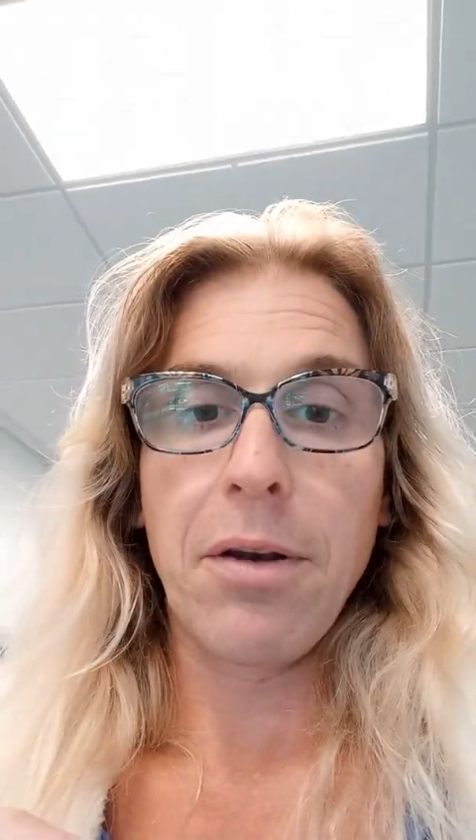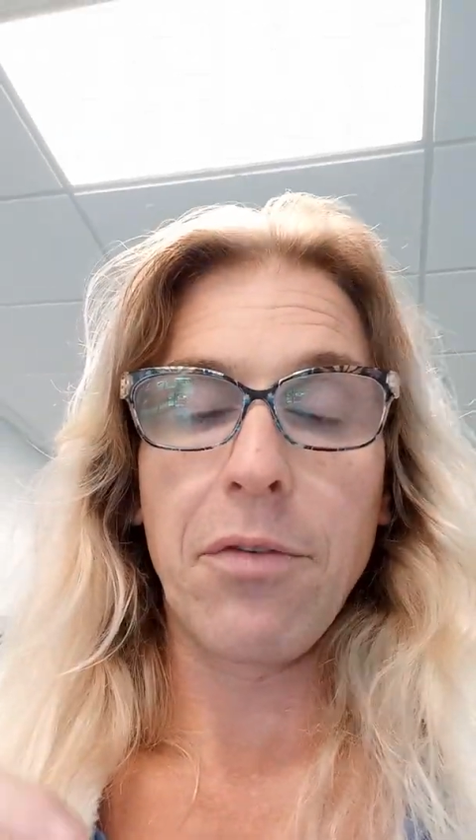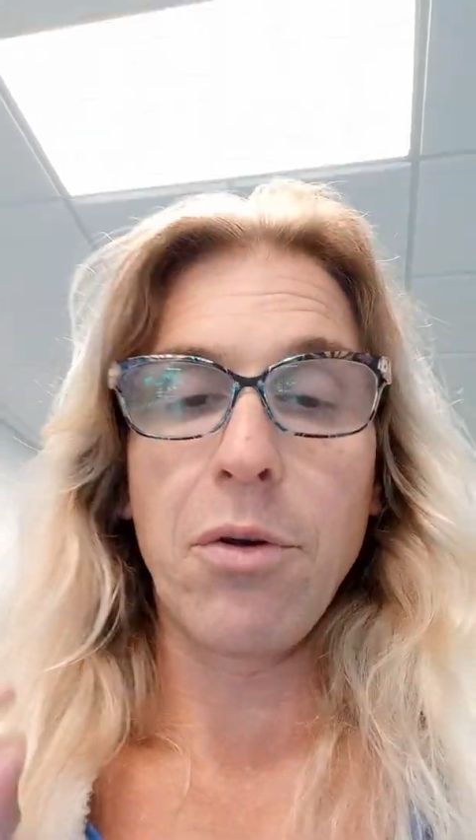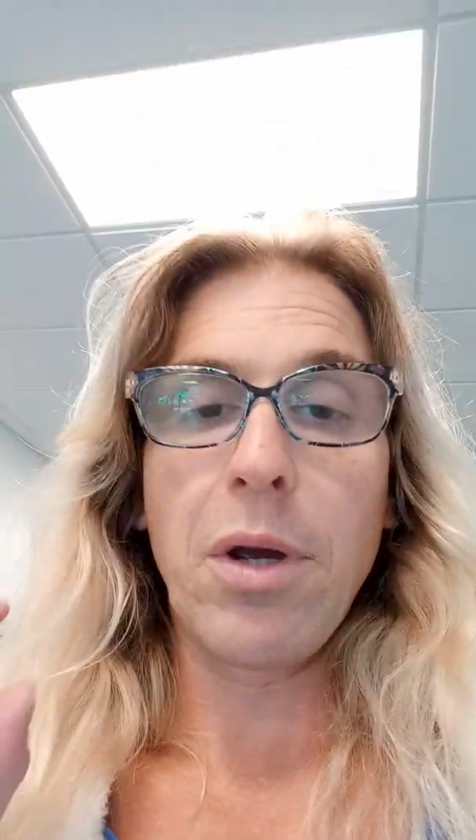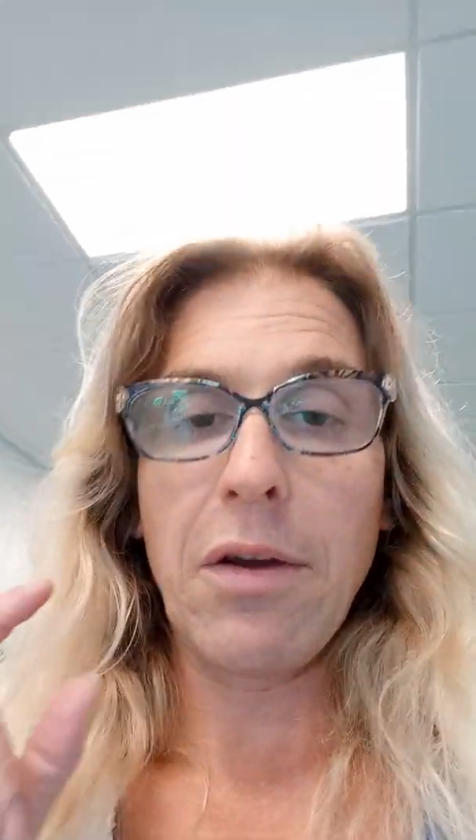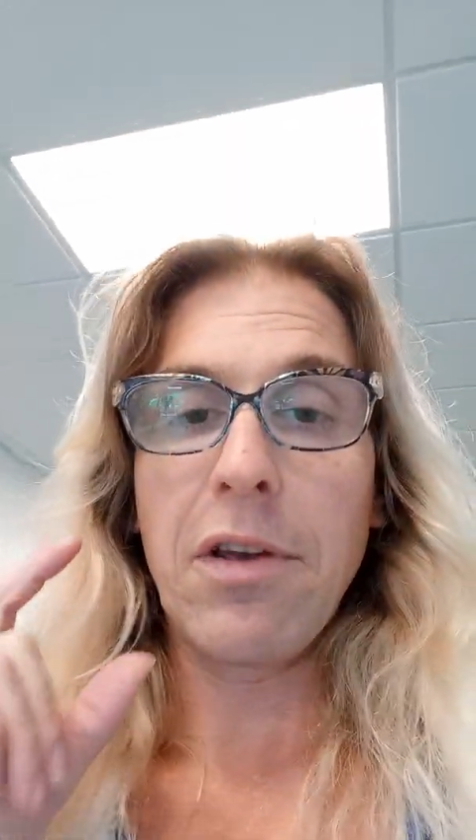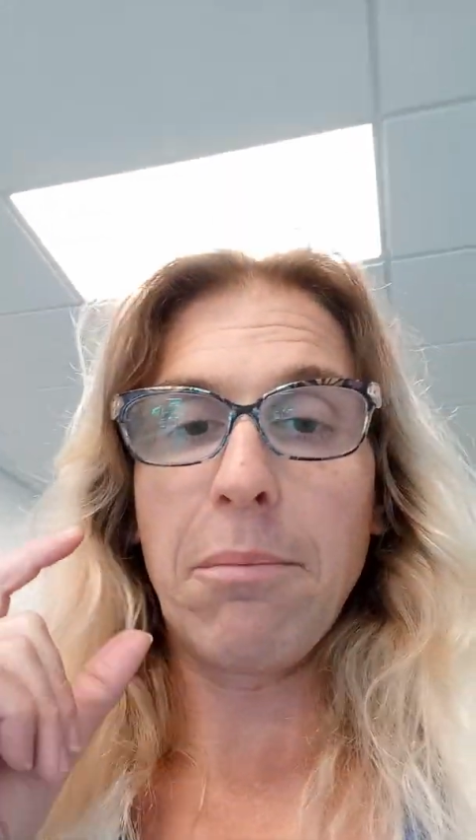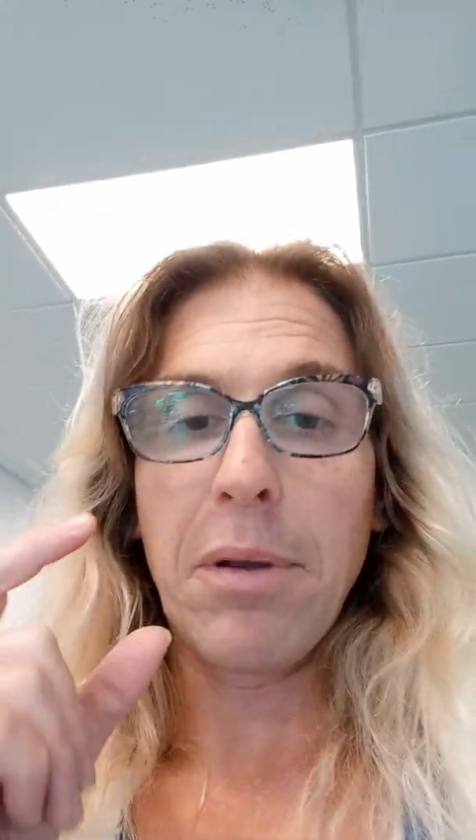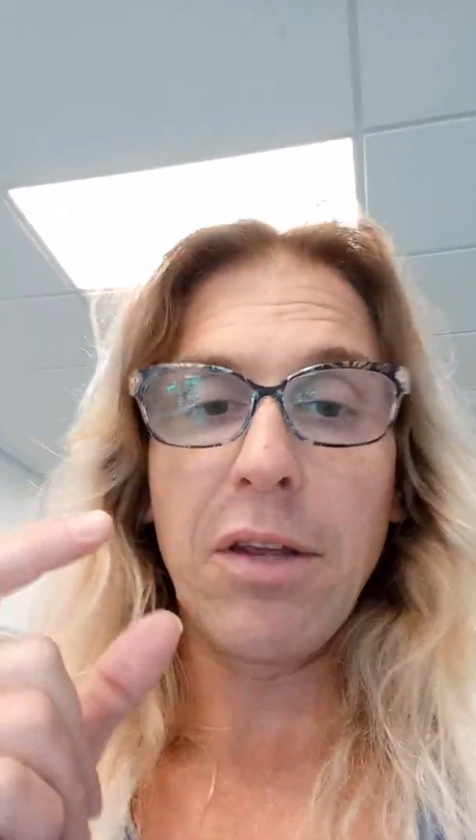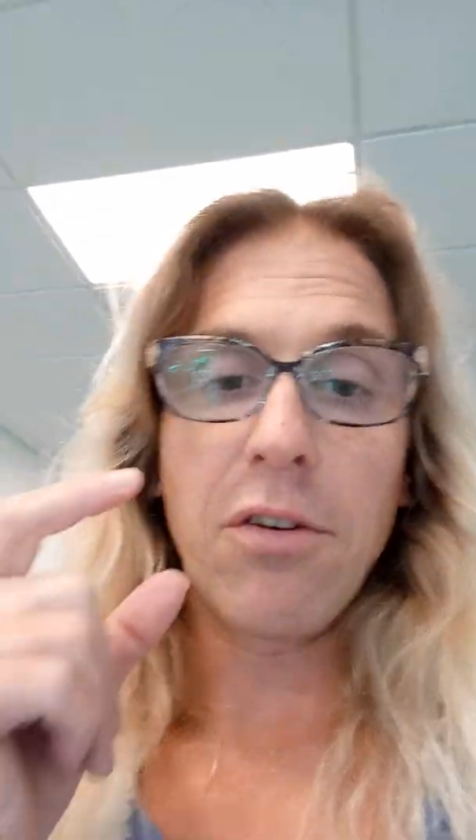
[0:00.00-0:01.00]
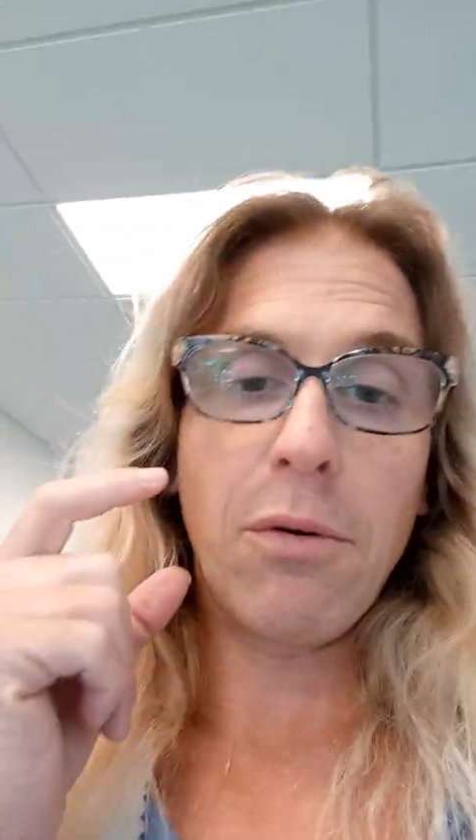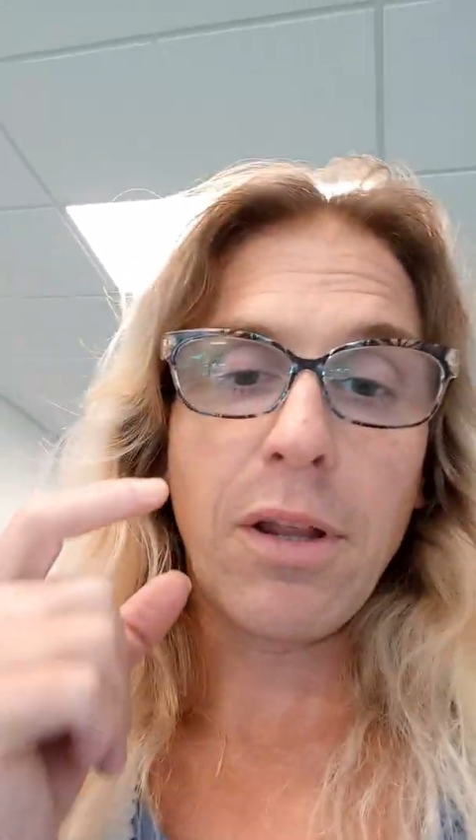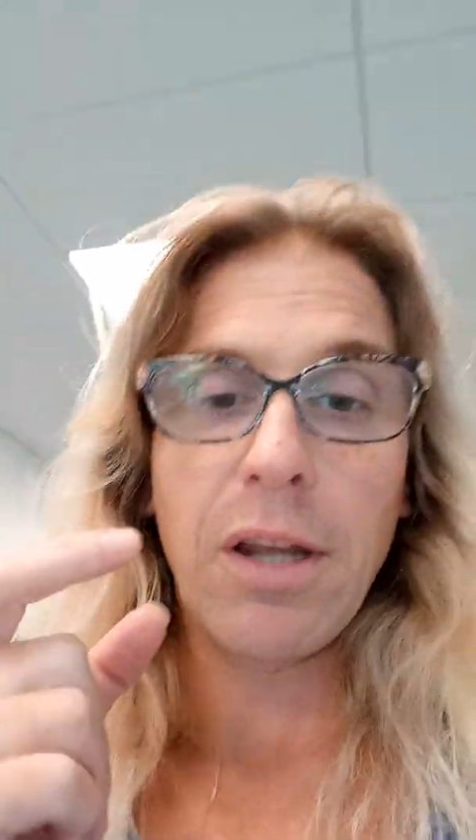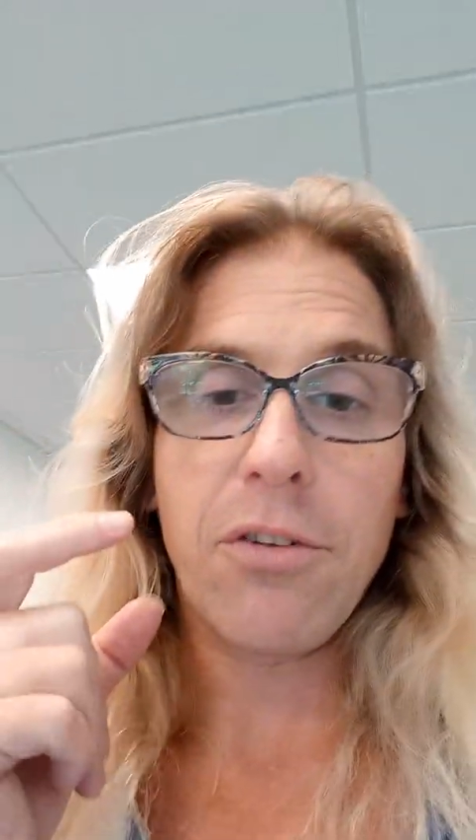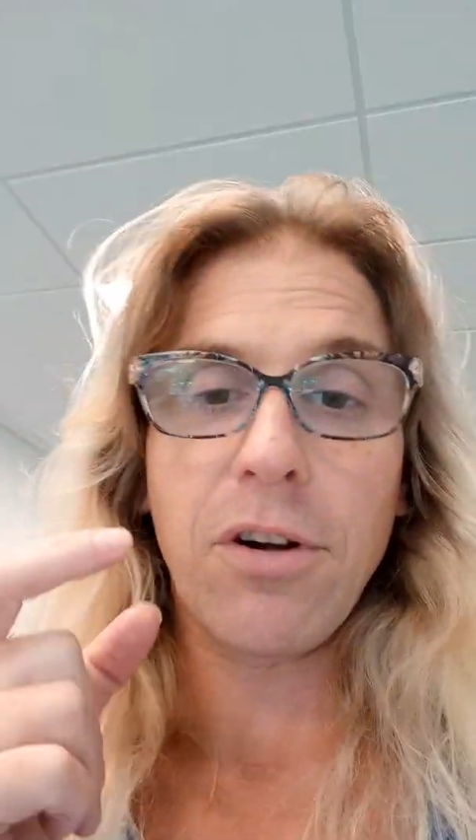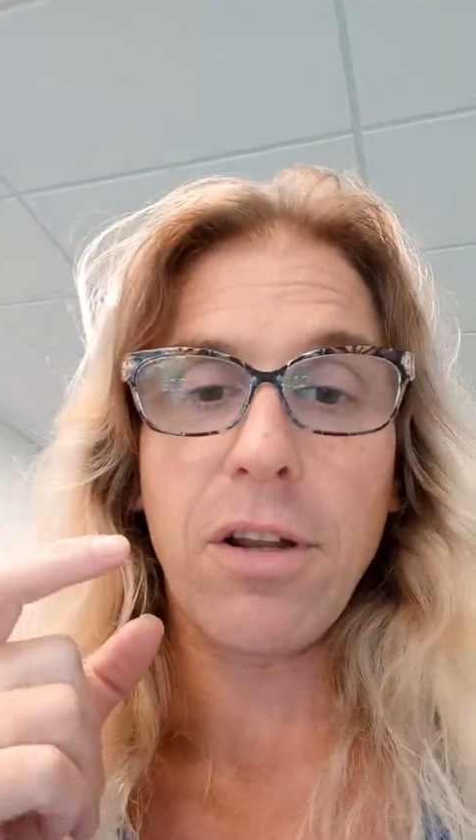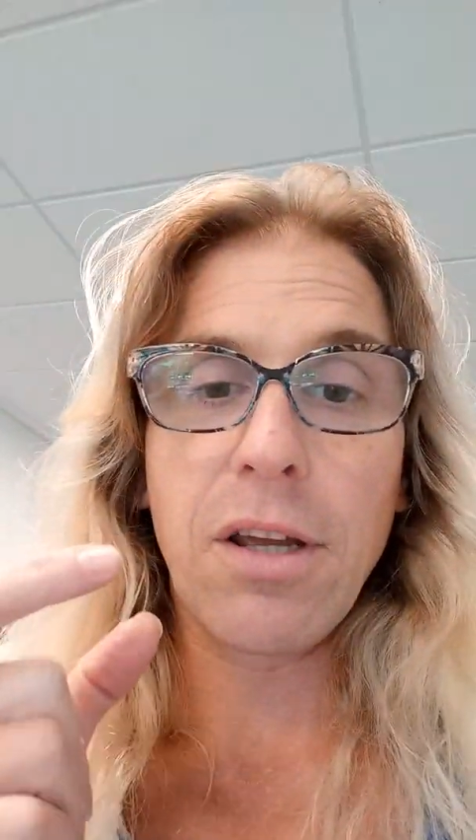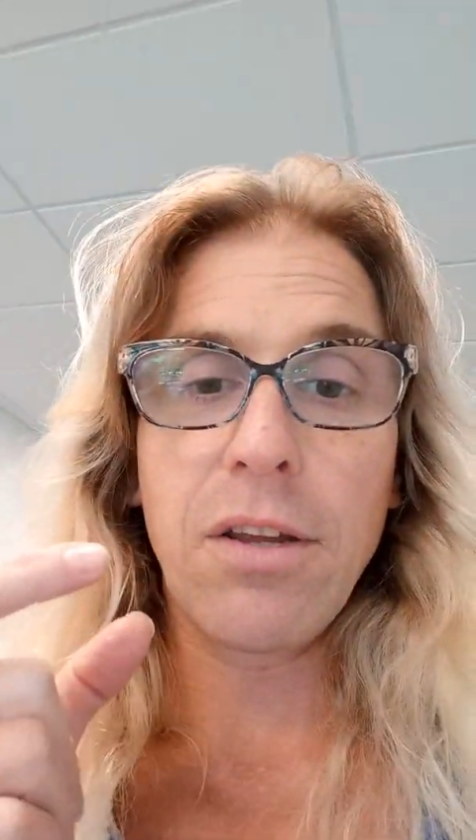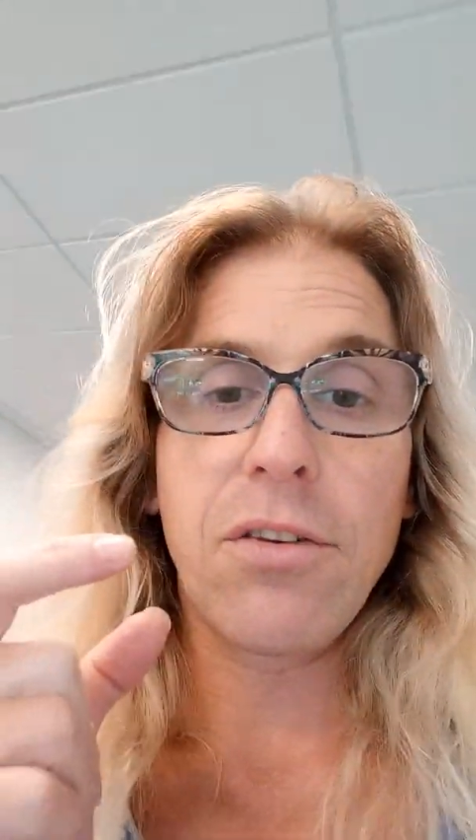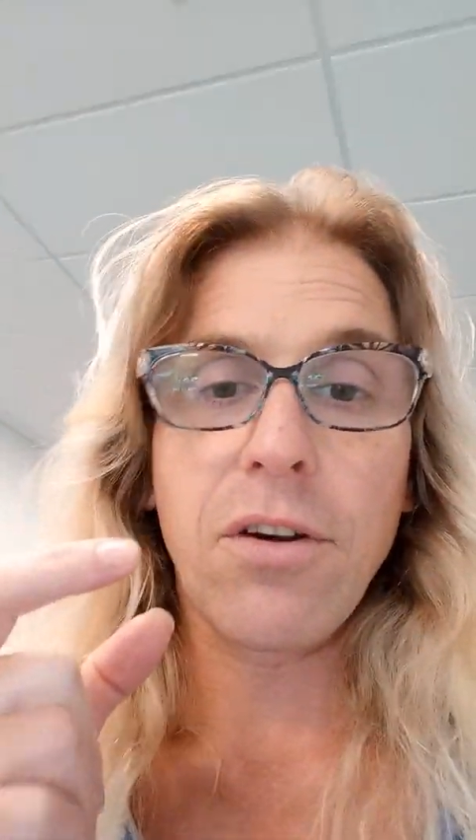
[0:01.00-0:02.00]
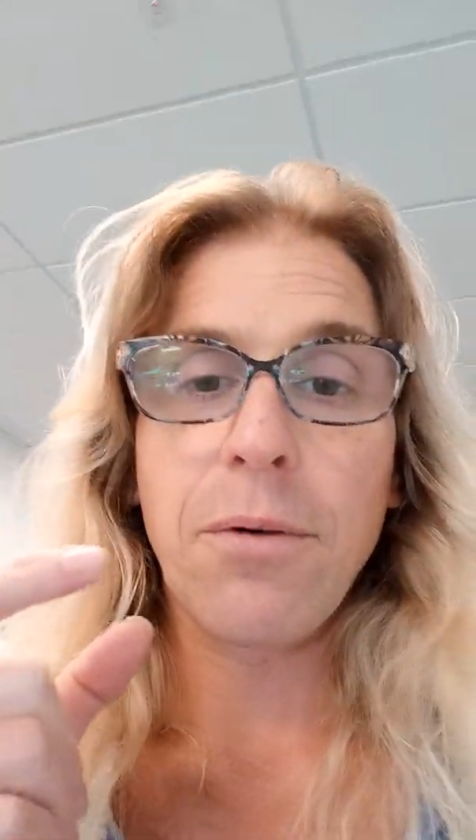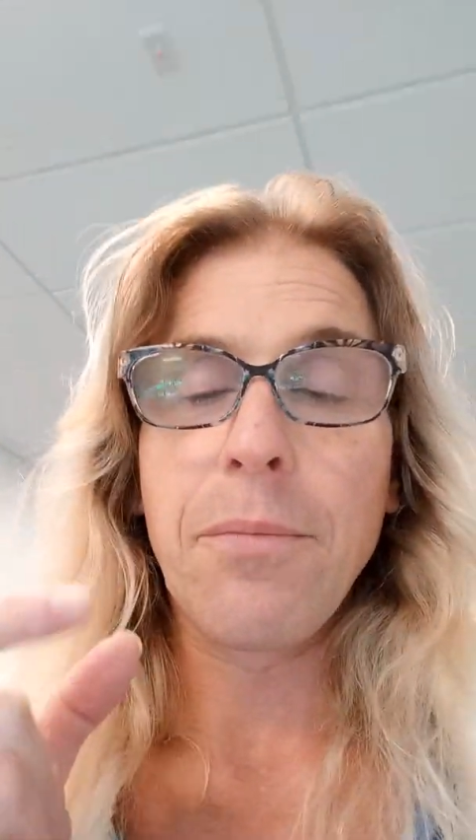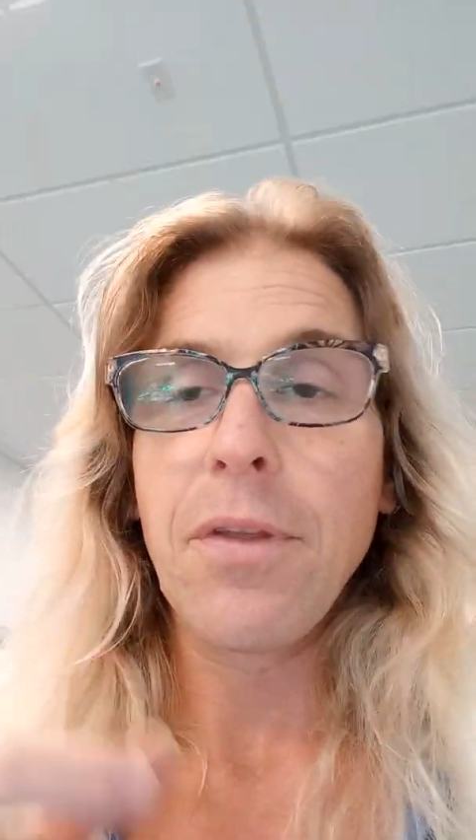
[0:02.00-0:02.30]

If you have a piezoelectric laser